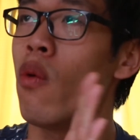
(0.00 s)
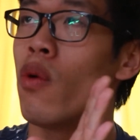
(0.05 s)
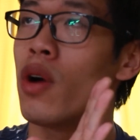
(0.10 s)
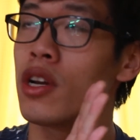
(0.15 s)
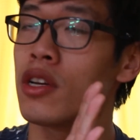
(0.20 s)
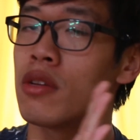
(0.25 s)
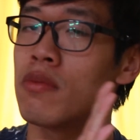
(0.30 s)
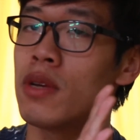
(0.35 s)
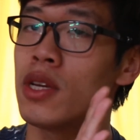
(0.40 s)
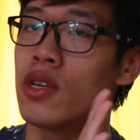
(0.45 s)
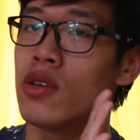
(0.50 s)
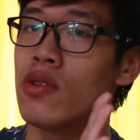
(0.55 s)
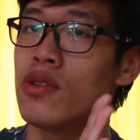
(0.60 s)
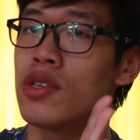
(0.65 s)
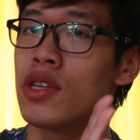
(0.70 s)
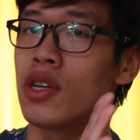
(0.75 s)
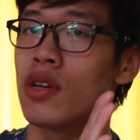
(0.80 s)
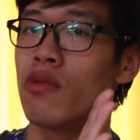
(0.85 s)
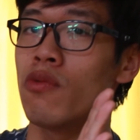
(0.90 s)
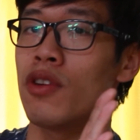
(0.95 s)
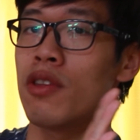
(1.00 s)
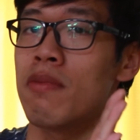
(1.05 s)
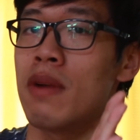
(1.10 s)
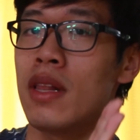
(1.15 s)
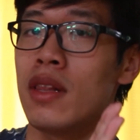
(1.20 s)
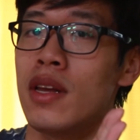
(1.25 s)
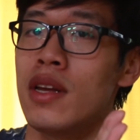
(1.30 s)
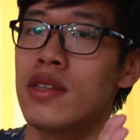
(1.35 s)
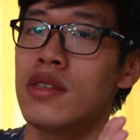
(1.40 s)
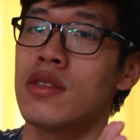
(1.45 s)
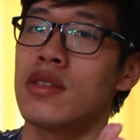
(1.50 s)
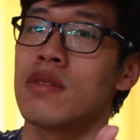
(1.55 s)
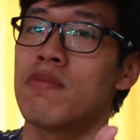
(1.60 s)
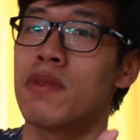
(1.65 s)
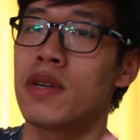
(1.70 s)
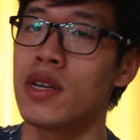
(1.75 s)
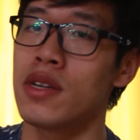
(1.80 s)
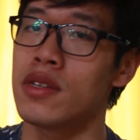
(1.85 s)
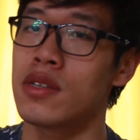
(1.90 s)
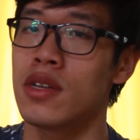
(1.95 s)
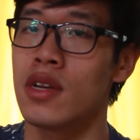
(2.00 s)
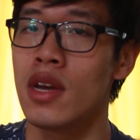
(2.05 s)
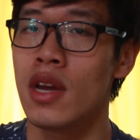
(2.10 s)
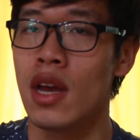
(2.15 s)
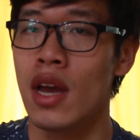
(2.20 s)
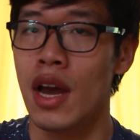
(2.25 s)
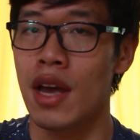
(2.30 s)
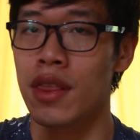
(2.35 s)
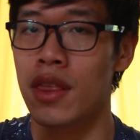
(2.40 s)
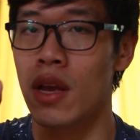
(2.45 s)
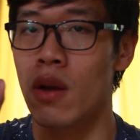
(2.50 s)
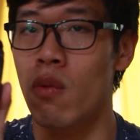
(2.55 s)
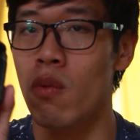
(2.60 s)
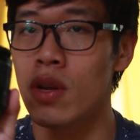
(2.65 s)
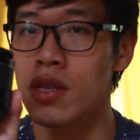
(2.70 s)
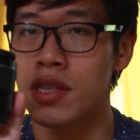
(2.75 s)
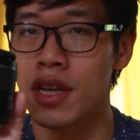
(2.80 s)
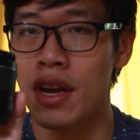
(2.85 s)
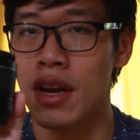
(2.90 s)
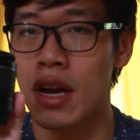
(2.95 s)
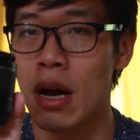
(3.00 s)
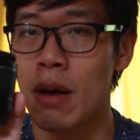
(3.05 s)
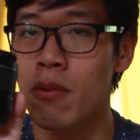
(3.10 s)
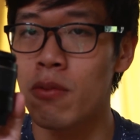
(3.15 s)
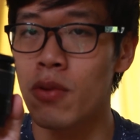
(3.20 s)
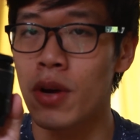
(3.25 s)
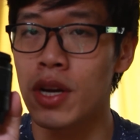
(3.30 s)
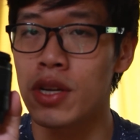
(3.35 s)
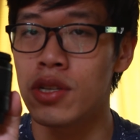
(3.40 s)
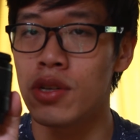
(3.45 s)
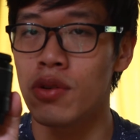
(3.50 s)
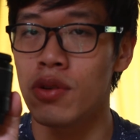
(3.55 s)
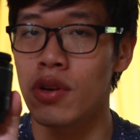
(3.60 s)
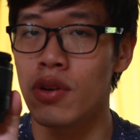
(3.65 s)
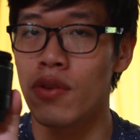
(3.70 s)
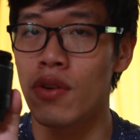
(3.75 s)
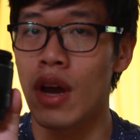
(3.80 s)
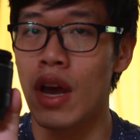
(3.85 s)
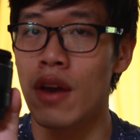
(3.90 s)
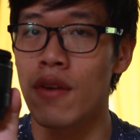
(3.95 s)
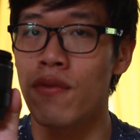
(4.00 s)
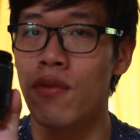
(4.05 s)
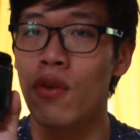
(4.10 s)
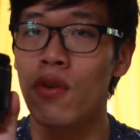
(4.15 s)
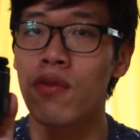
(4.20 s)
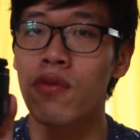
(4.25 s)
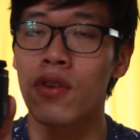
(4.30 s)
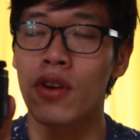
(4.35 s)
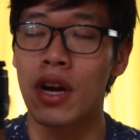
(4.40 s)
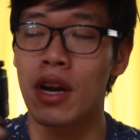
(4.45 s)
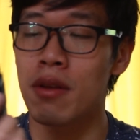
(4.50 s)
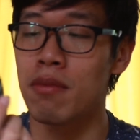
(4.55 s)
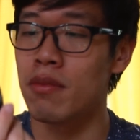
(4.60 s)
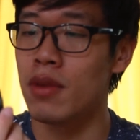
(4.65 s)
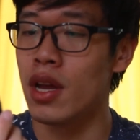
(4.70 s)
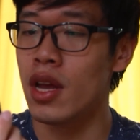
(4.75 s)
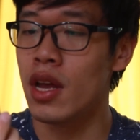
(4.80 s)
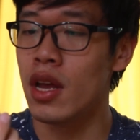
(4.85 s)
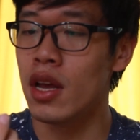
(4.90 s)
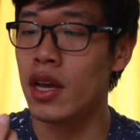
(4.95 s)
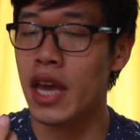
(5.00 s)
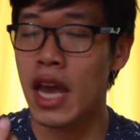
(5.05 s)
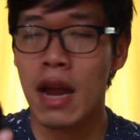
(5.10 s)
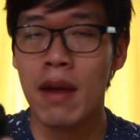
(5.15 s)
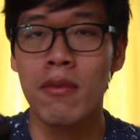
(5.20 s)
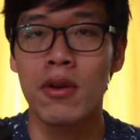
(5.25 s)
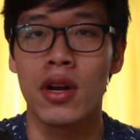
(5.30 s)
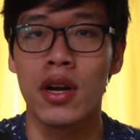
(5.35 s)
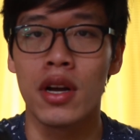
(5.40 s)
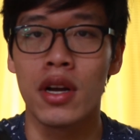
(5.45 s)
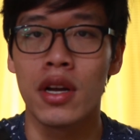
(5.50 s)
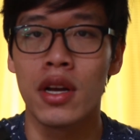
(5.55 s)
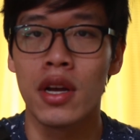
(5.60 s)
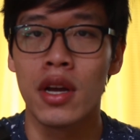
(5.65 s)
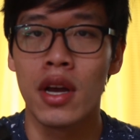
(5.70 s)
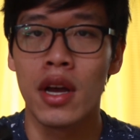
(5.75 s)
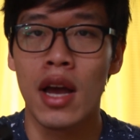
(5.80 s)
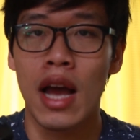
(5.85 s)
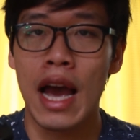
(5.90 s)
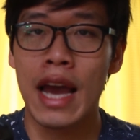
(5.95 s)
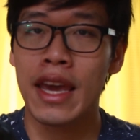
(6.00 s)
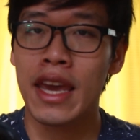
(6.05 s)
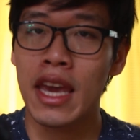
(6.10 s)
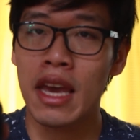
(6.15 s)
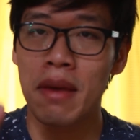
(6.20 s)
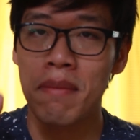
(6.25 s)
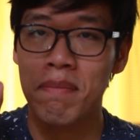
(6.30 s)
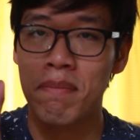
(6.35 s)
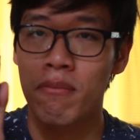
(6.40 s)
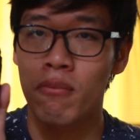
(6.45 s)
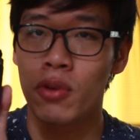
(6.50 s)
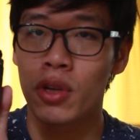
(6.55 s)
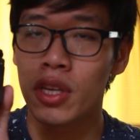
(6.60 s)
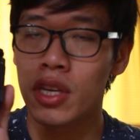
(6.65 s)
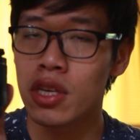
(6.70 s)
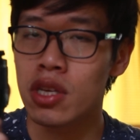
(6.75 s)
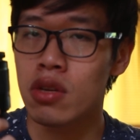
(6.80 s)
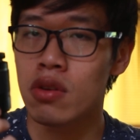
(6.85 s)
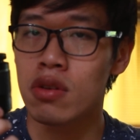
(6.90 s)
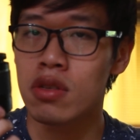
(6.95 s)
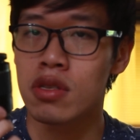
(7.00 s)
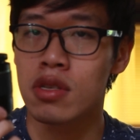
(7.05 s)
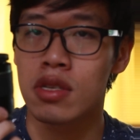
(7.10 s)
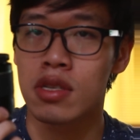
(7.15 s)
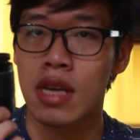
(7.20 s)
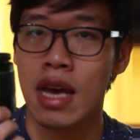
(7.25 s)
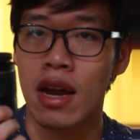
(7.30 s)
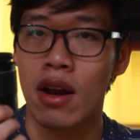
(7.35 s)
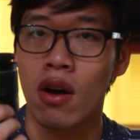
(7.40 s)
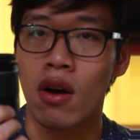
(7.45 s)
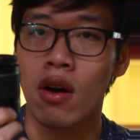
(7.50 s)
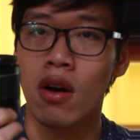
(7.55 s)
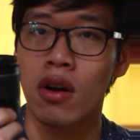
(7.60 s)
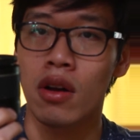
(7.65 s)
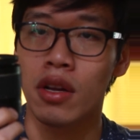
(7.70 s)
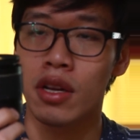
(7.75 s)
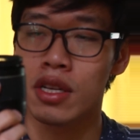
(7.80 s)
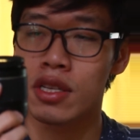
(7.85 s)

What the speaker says: I'm going to be using with my lenses, because I think once I upgrade to a full frame camera, I can't really use this at all.